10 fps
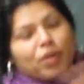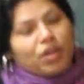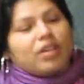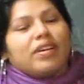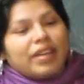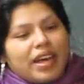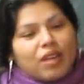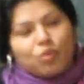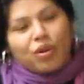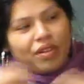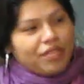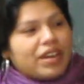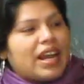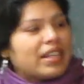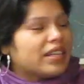book, and wherever it
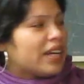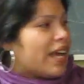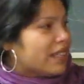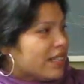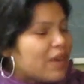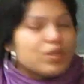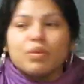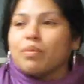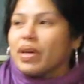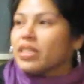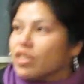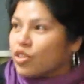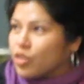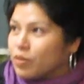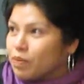landed, it landed. That was my
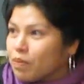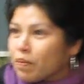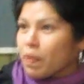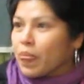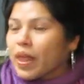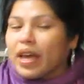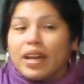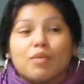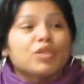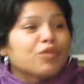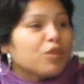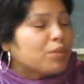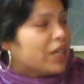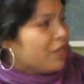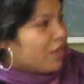message. And I was a firm
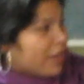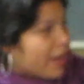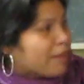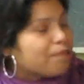believer in that.